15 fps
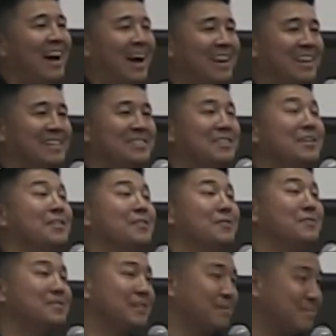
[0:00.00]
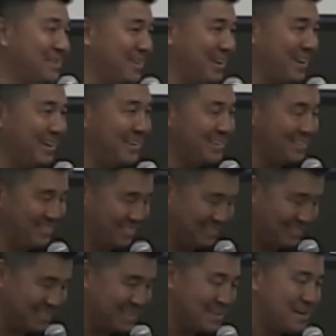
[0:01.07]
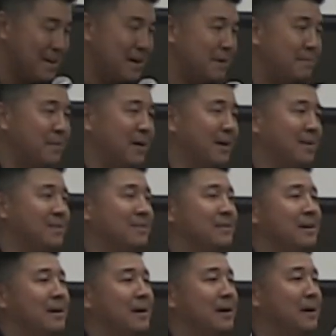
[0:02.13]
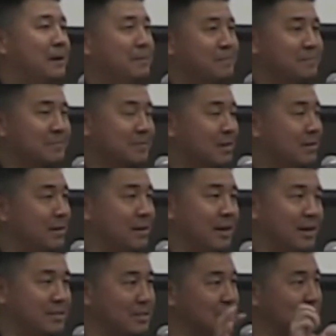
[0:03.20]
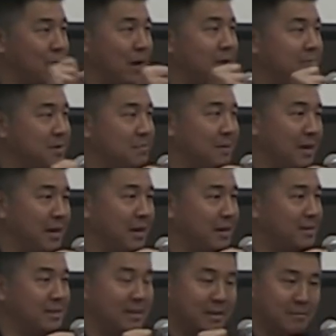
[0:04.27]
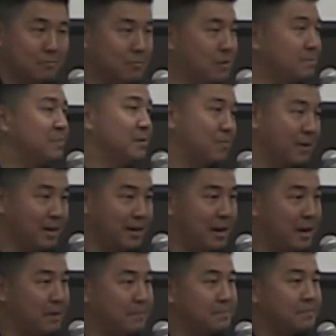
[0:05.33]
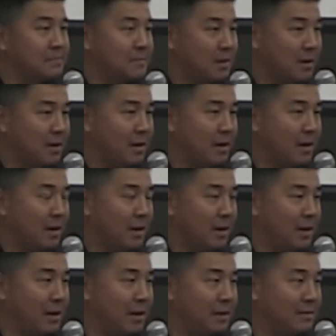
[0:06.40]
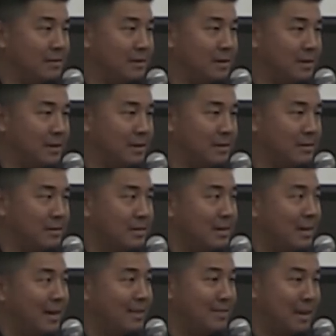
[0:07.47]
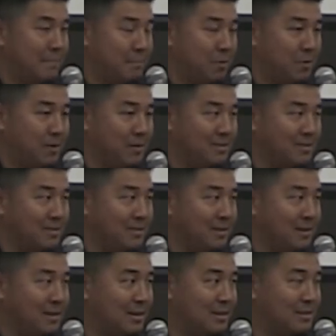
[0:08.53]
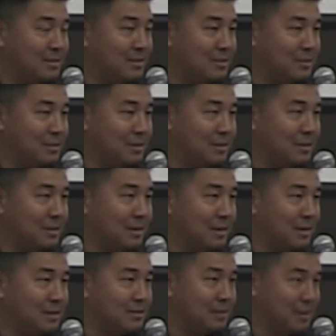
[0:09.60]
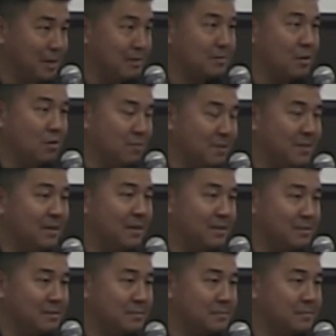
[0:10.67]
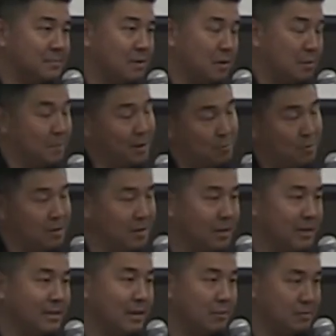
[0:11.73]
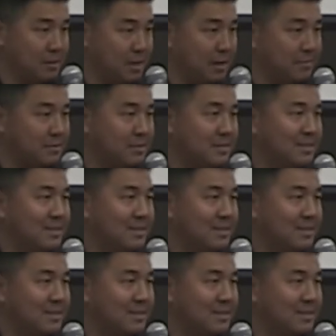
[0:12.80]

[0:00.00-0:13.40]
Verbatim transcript: guess you can learn someday. But um, then I just grabbed it in my hand and ripped it right out. And uh, at that point, uh, she, uh, she let go of my legs, or my one leg that was left.